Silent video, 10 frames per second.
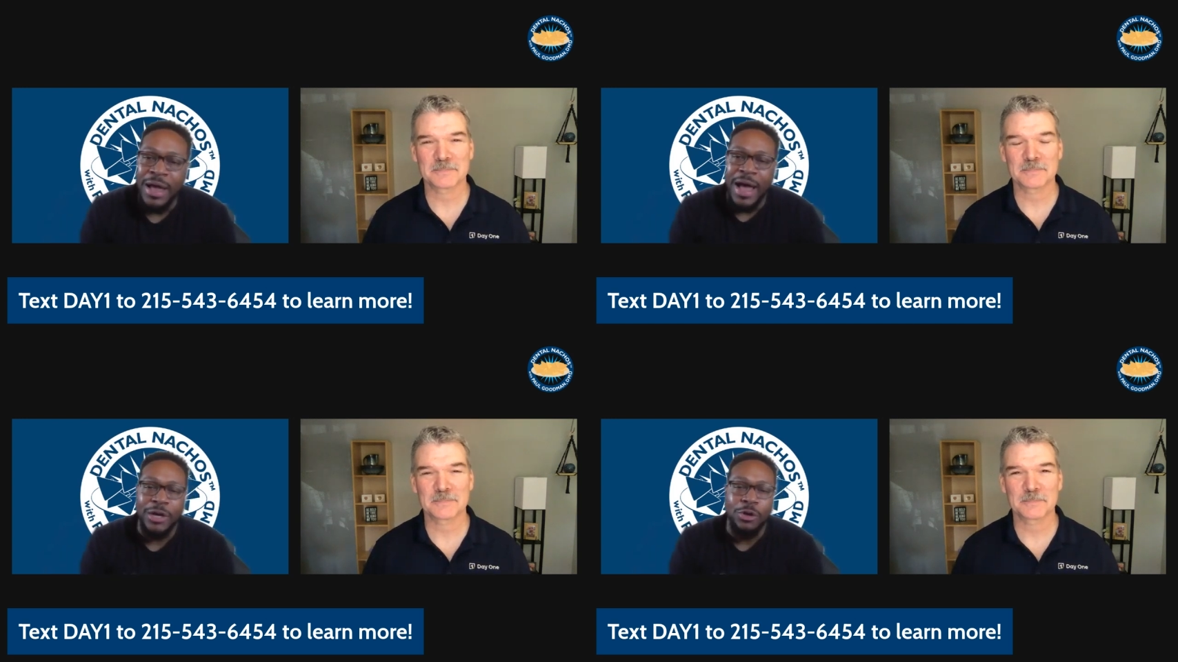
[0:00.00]

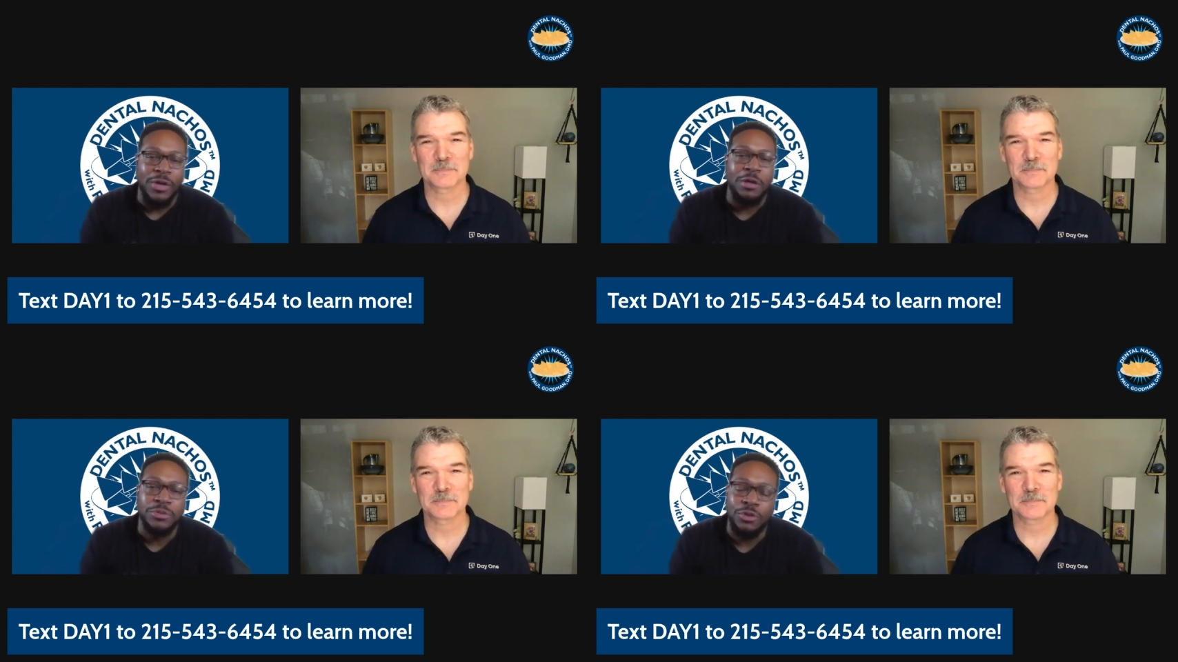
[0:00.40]
Speaker 1: I know you've
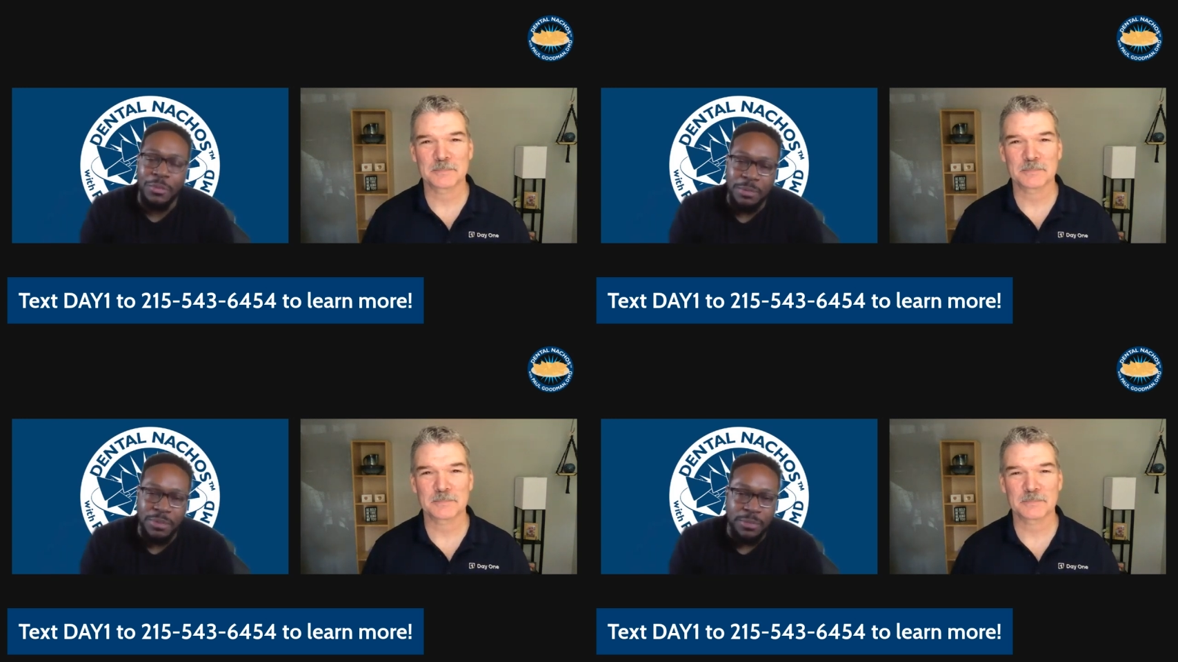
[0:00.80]
helped so many
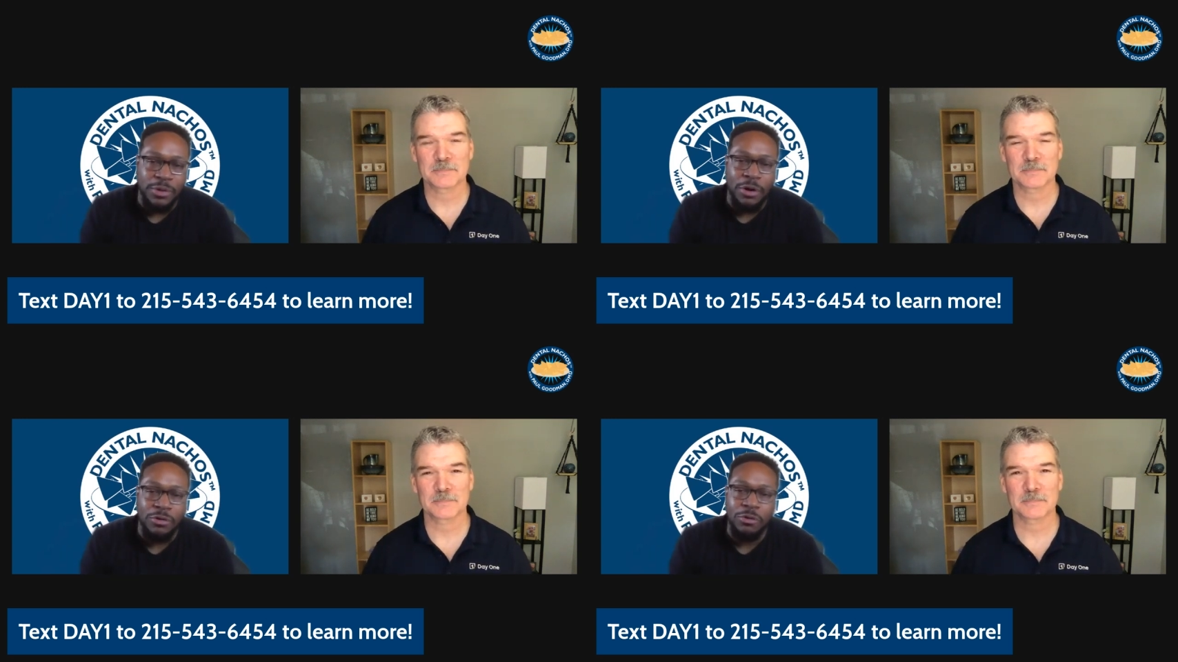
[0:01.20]
people in
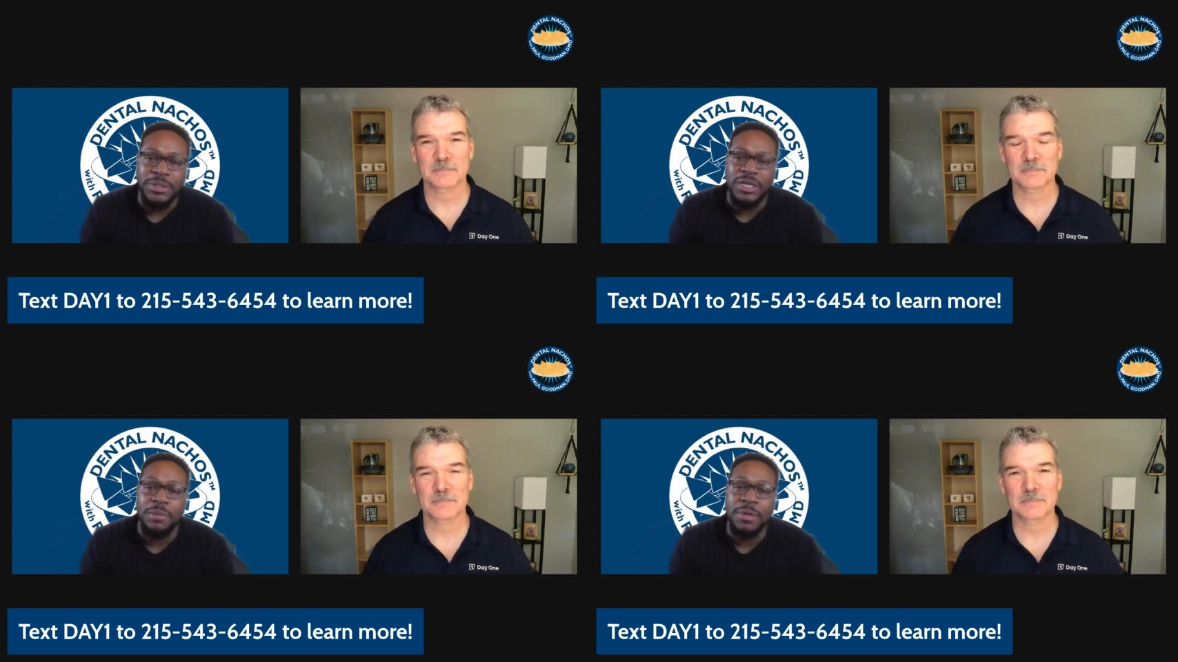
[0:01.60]
our group, but tell me